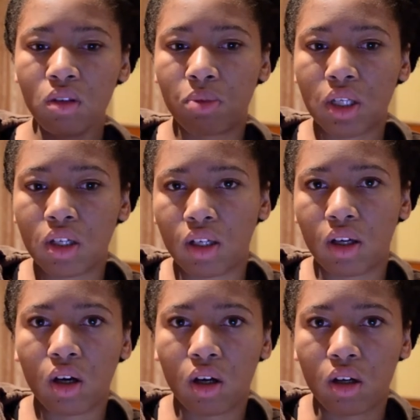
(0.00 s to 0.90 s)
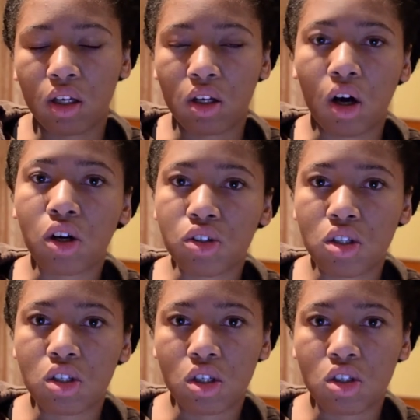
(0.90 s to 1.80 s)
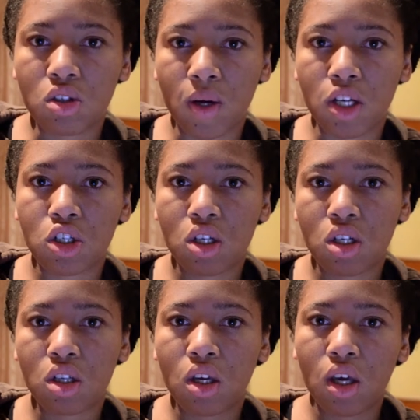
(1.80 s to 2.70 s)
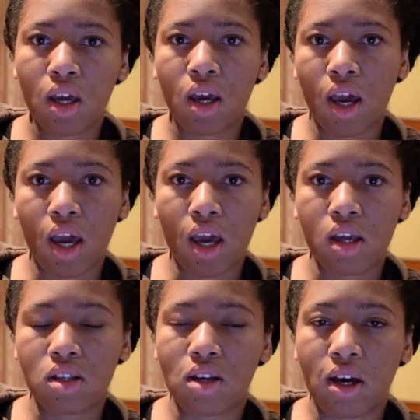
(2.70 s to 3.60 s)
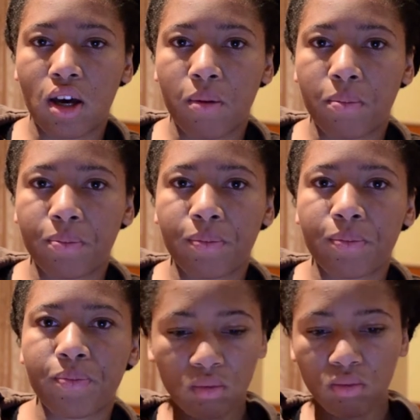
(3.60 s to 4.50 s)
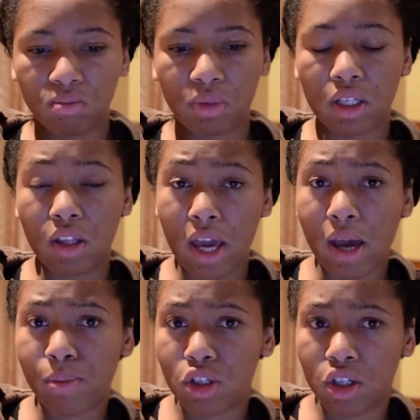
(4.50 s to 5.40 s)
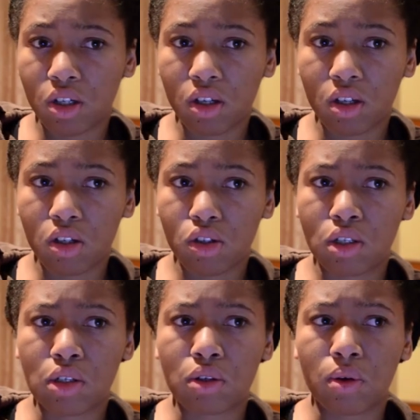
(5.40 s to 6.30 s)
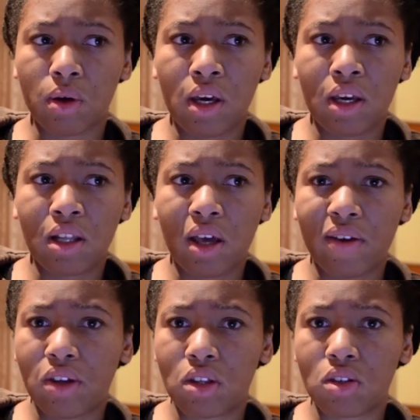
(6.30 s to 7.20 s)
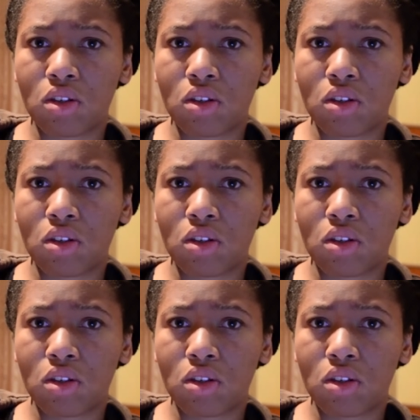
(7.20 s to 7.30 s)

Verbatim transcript: being uh, in a hostage situation, and um, being captured to having